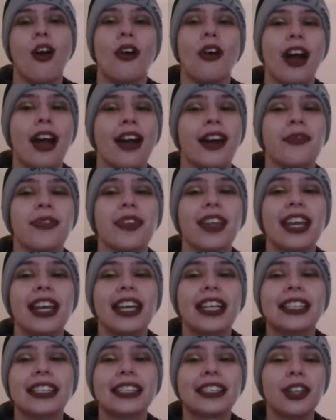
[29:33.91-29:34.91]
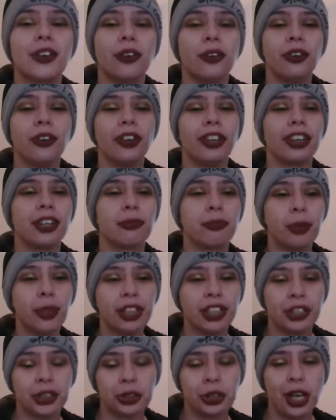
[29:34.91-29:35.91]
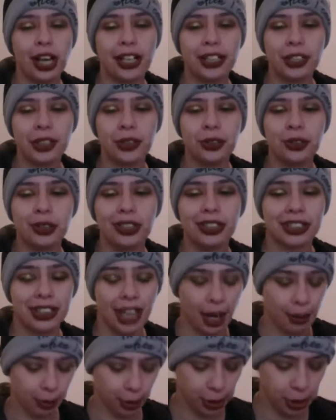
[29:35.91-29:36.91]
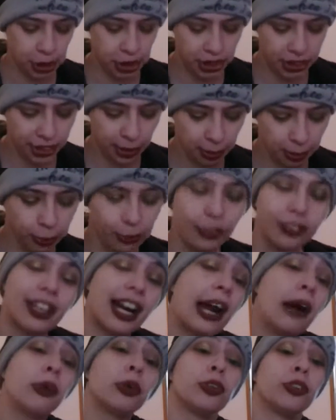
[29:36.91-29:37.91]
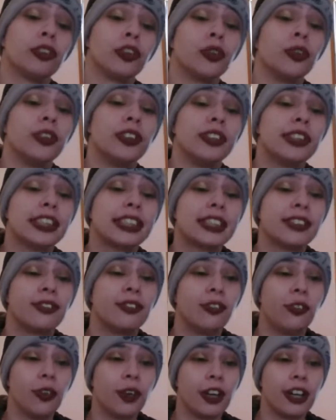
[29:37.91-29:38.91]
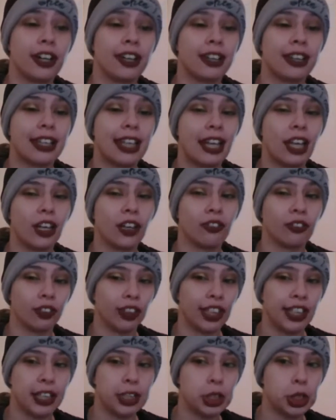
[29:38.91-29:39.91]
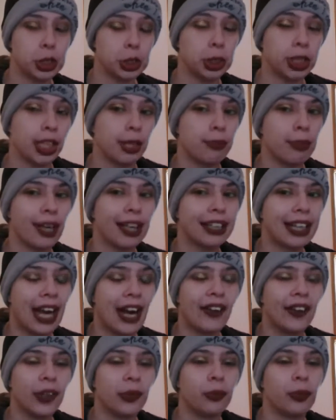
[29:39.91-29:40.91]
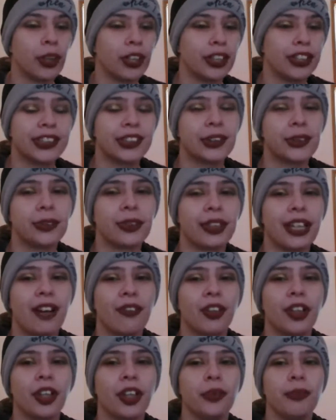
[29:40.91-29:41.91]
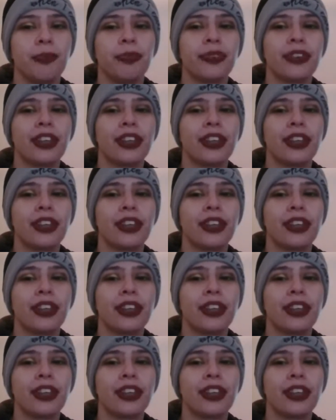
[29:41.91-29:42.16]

Okay. So the book tried to establish some ground rules for their relationship and how it works or whatever.